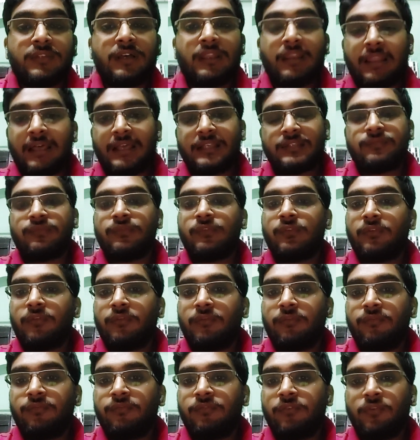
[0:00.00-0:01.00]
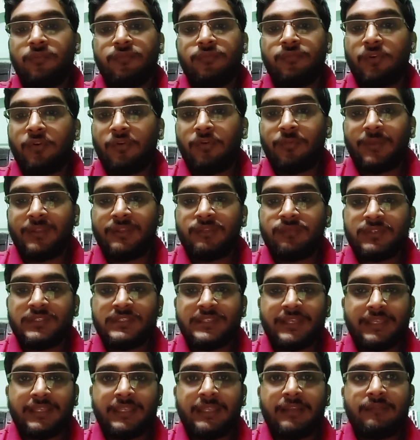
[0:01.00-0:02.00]
last four months
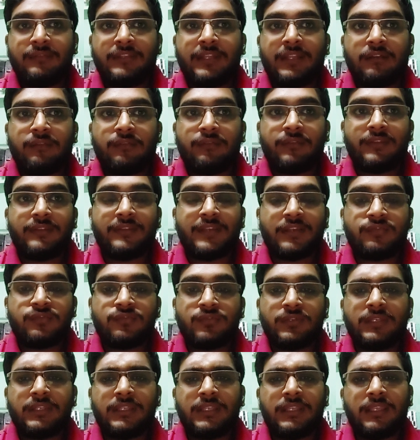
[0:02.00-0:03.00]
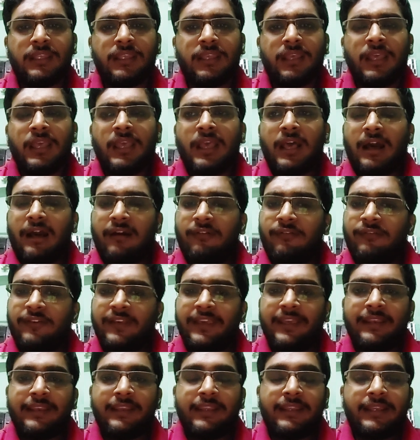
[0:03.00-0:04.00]
which I gave, that was actually a
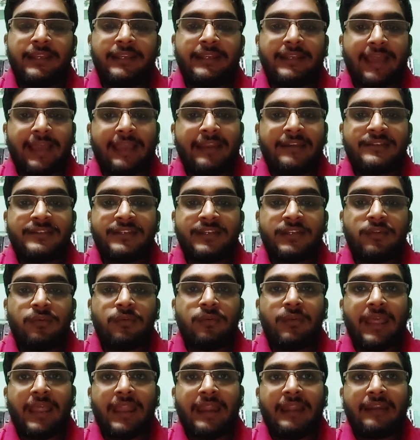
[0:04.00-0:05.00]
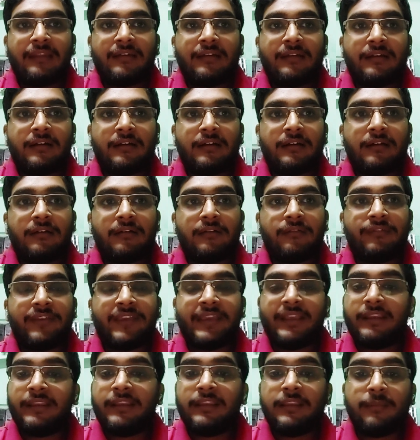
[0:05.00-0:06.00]
very tight schedule and a
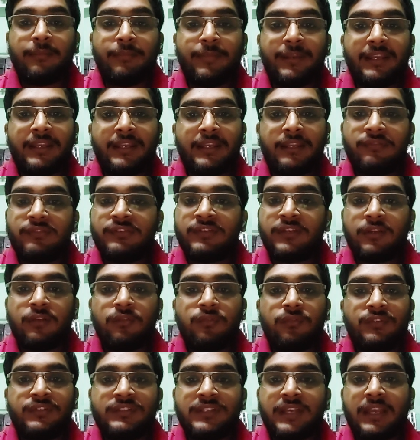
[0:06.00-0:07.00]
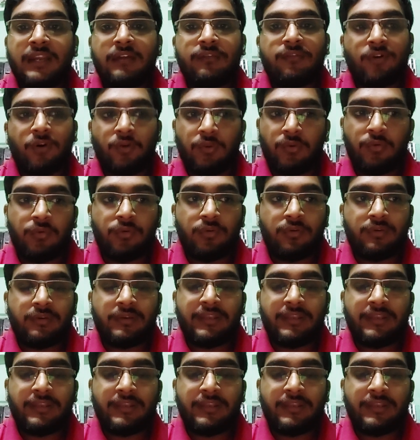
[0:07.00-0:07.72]
very repetitive schedule which I had followed,